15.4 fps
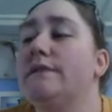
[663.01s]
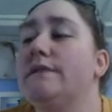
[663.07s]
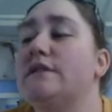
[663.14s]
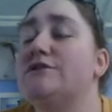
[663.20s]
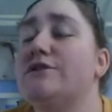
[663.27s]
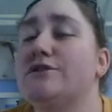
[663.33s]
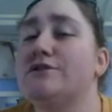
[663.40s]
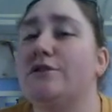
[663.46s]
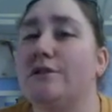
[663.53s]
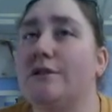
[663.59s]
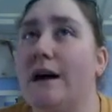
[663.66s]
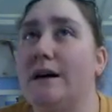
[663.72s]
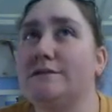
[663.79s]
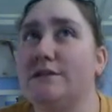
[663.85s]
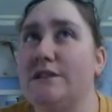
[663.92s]
The surgical
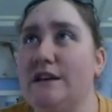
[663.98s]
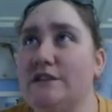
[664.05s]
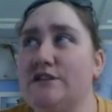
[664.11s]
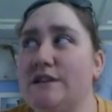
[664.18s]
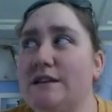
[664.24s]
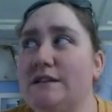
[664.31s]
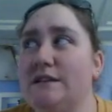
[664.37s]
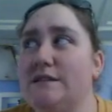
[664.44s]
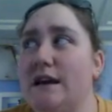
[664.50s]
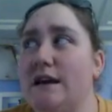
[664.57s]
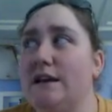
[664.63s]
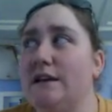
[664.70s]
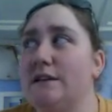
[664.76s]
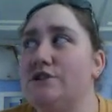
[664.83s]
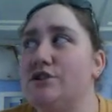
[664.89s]
consultation, they
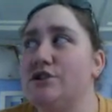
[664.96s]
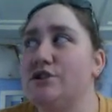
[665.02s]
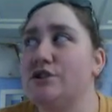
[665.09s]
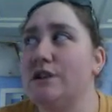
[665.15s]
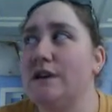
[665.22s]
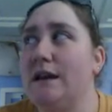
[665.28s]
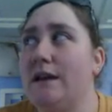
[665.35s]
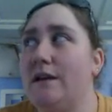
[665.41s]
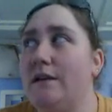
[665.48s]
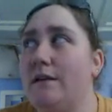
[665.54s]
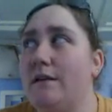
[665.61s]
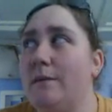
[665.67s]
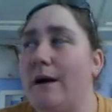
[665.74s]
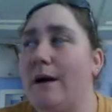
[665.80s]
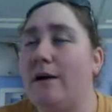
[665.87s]
said, is
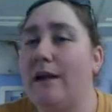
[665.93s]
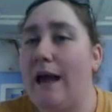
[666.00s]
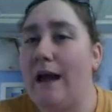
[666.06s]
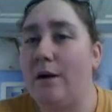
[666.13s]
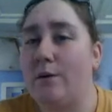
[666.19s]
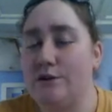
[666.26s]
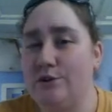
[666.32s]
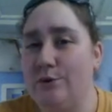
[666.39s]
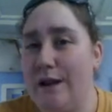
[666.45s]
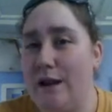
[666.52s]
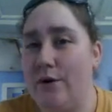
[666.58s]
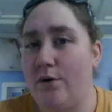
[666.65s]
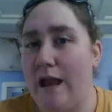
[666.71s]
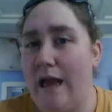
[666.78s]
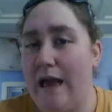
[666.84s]
usually about an hour to an
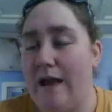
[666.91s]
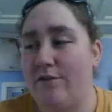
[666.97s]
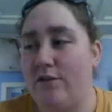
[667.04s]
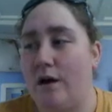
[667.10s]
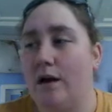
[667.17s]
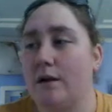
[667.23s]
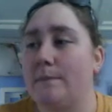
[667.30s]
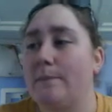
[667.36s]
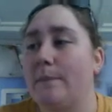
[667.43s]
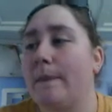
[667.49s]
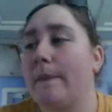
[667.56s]
hour and a half long.